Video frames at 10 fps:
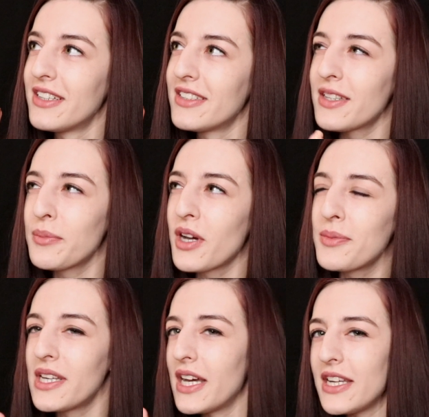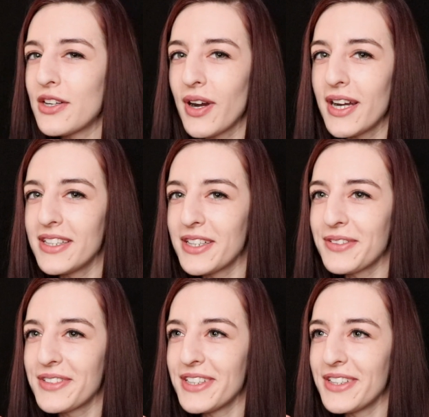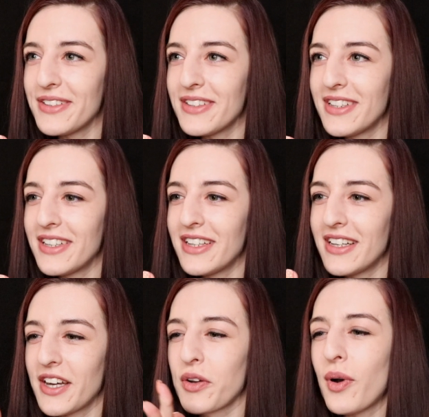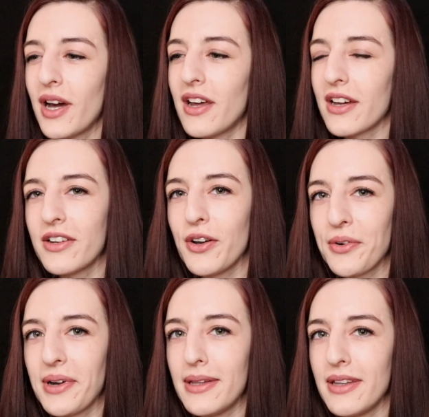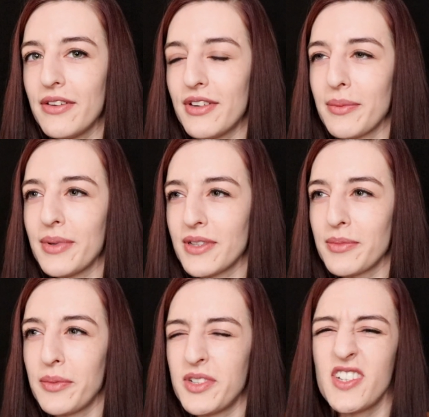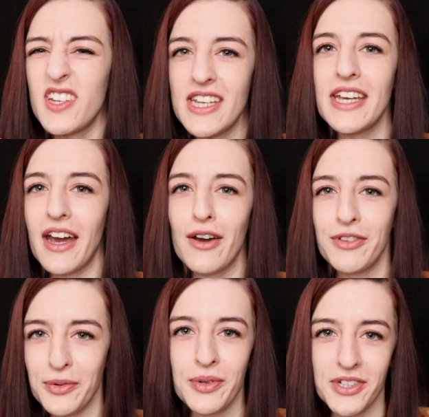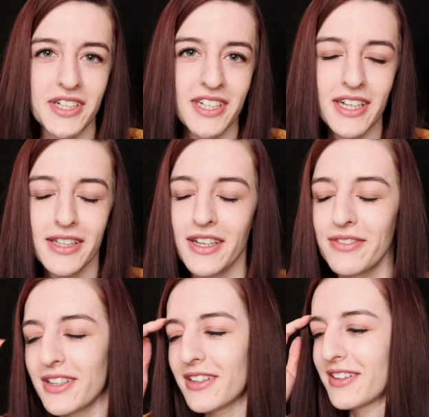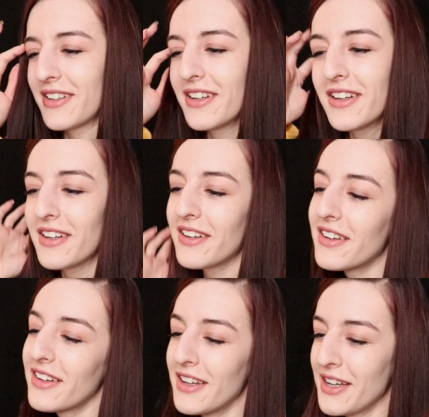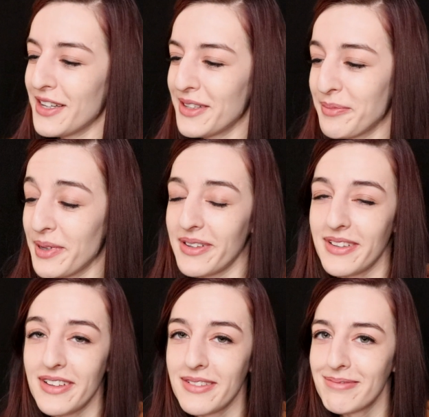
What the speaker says: Sometimes a Lady Grey in the afternoon. I quite like an Earl Grey in the evening, but sometimes just a decaf Yorkshire tea in the evening. But yeah.